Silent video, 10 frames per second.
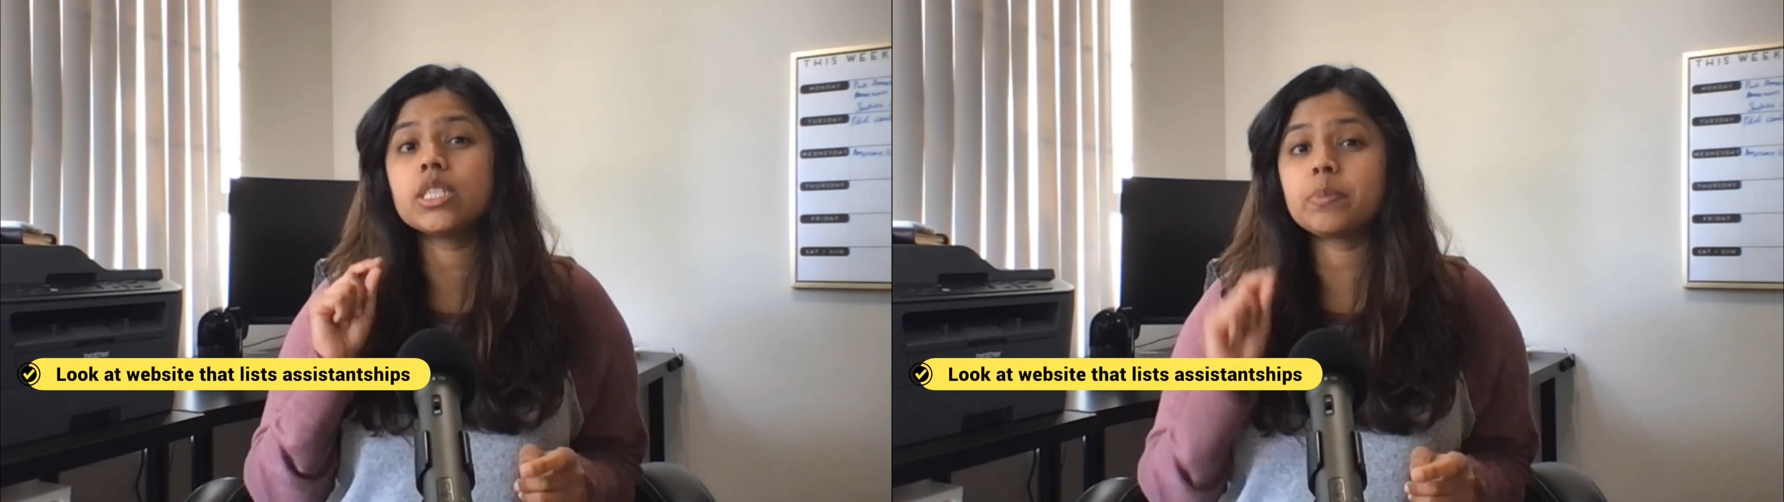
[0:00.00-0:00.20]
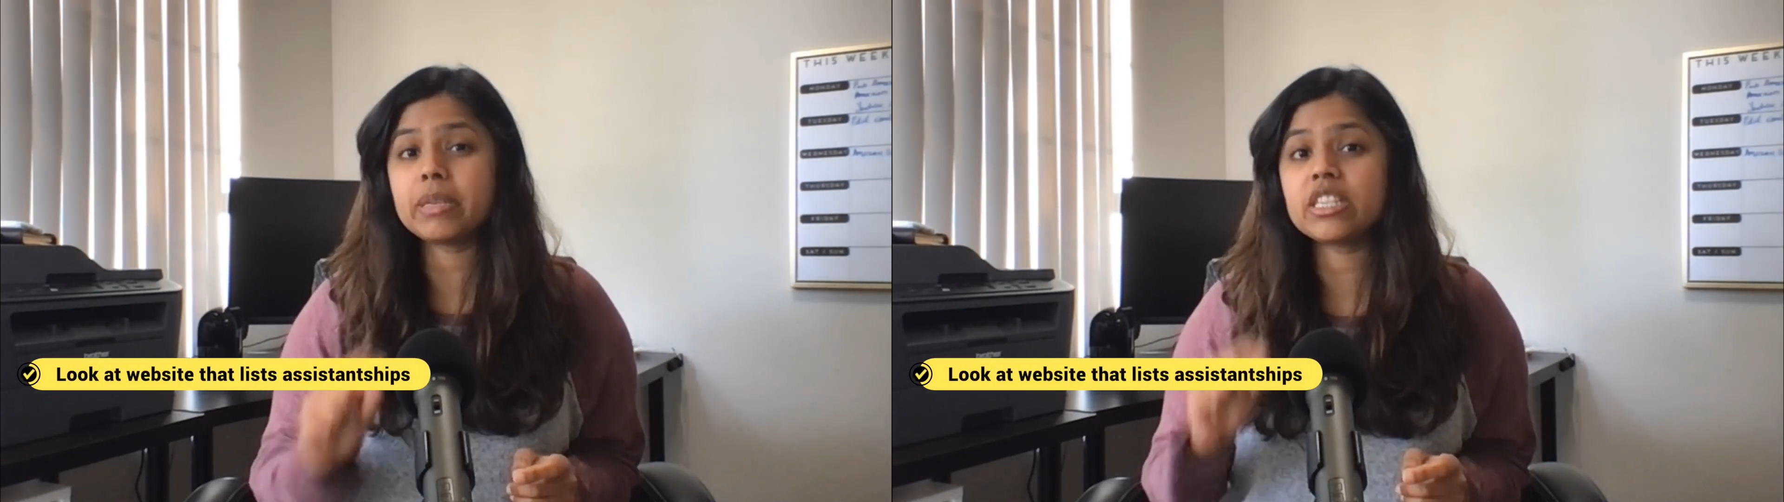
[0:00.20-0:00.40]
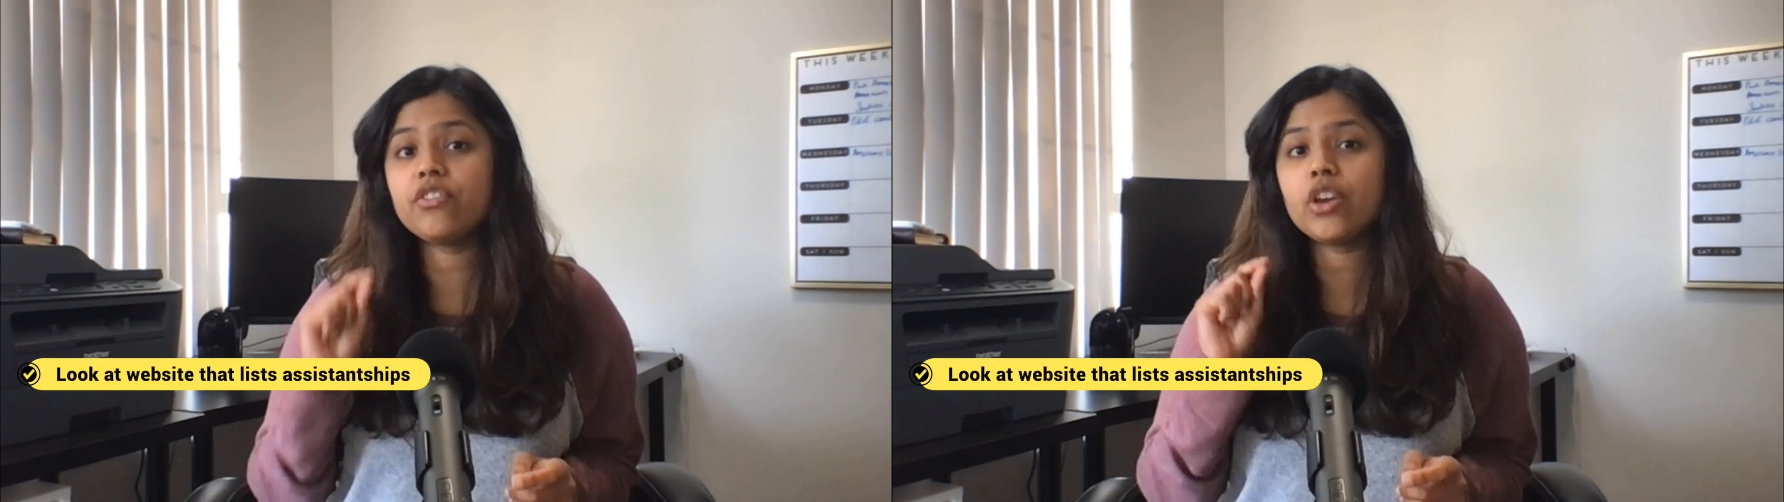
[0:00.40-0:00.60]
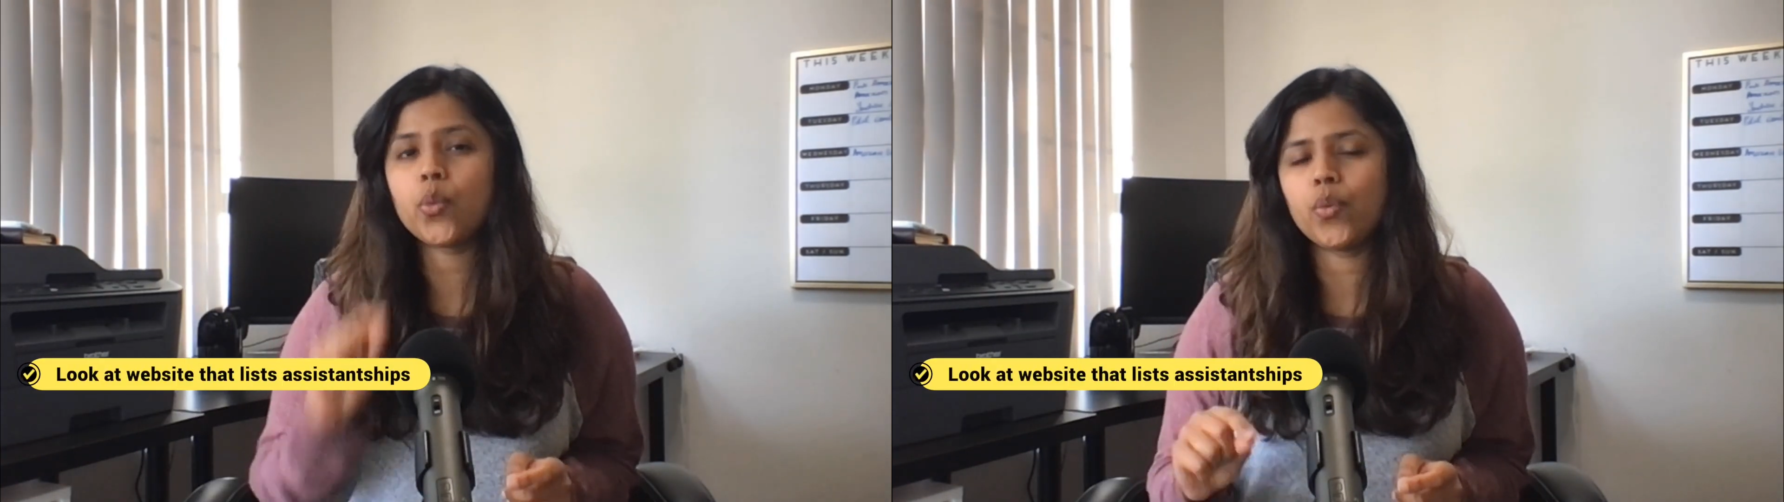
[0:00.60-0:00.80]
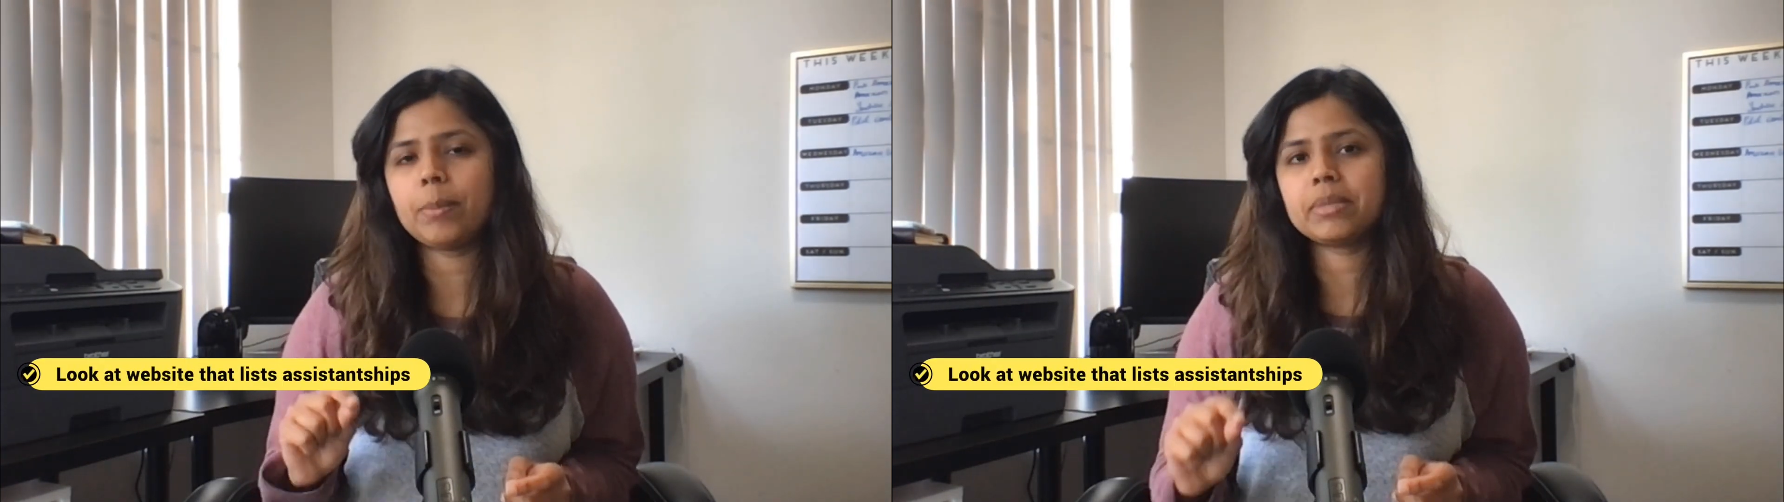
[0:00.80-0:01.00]
specific
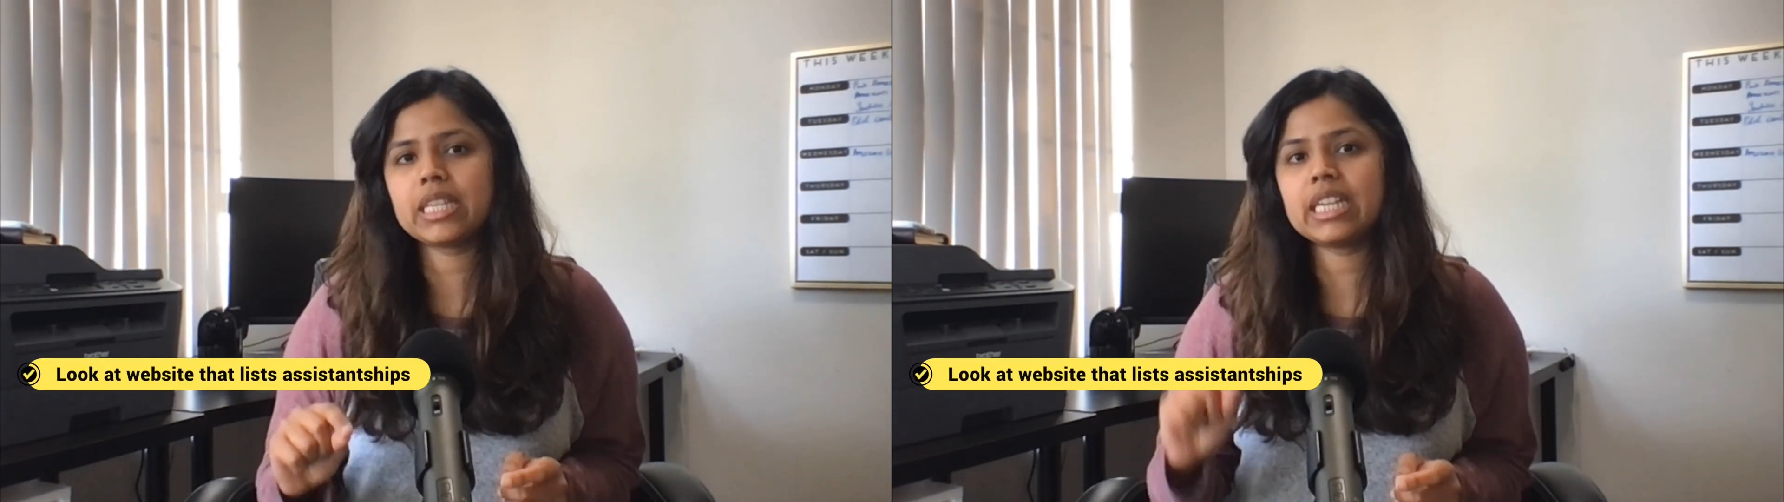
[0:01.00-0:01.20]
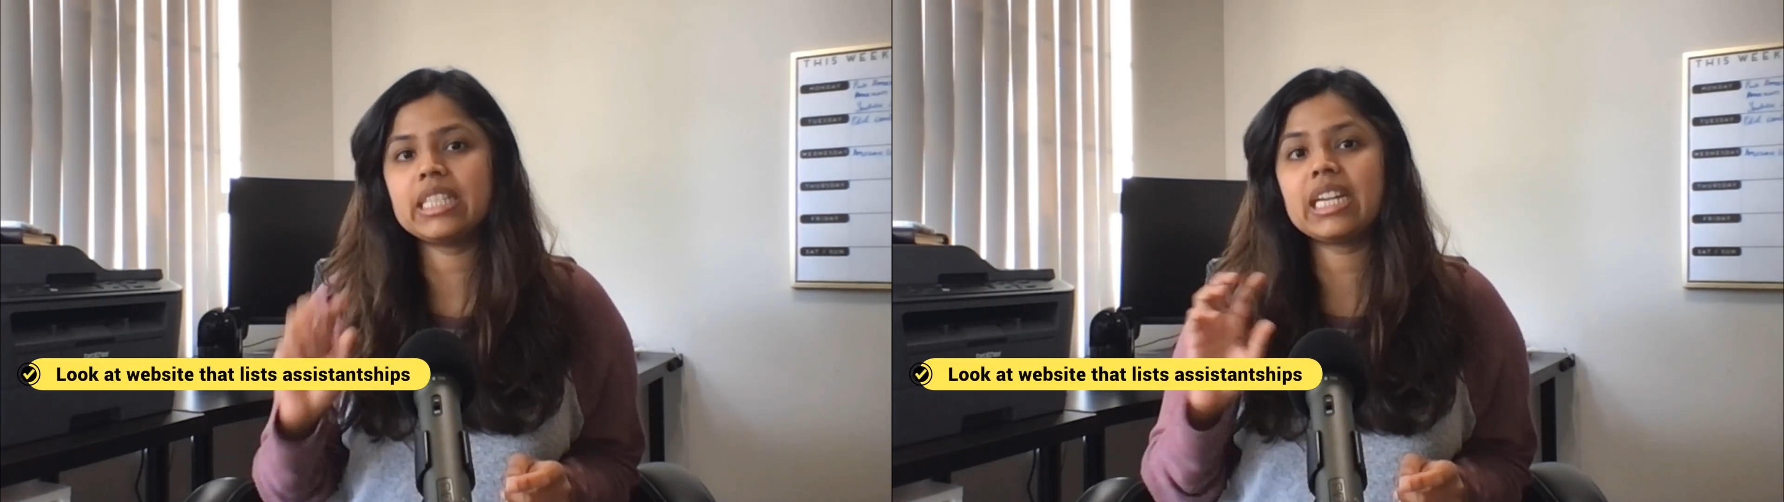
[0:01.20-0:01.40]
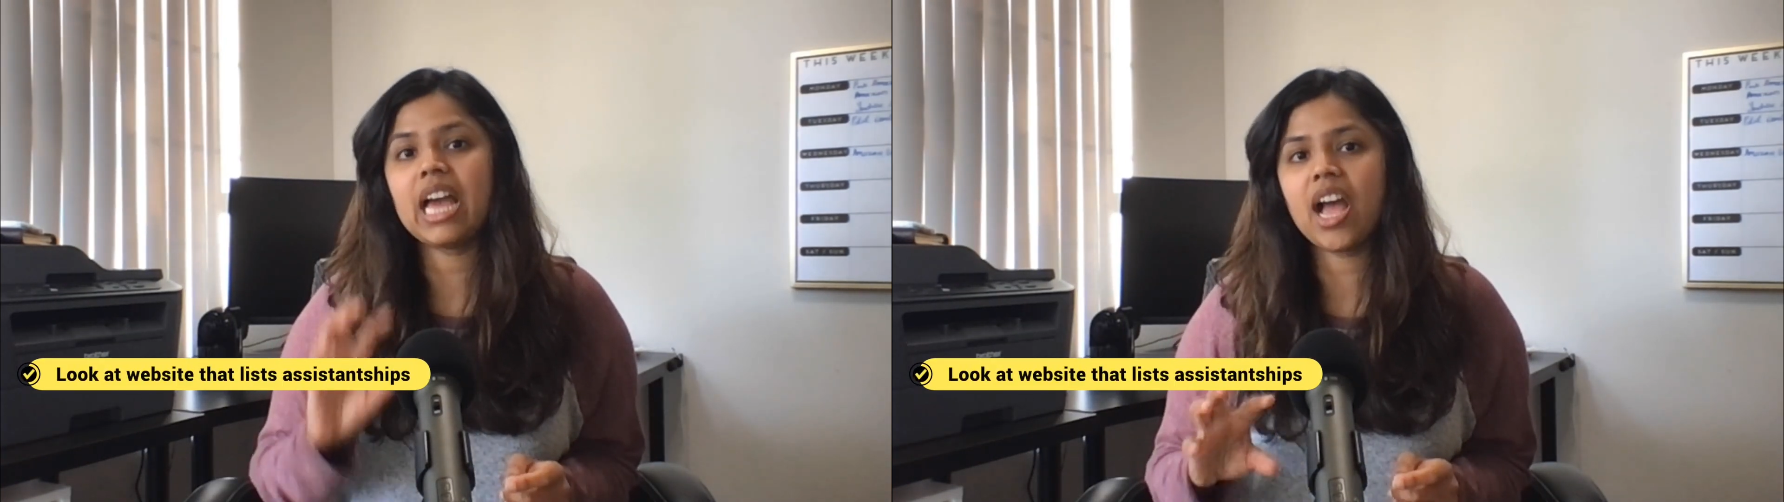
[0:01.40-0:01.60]
website that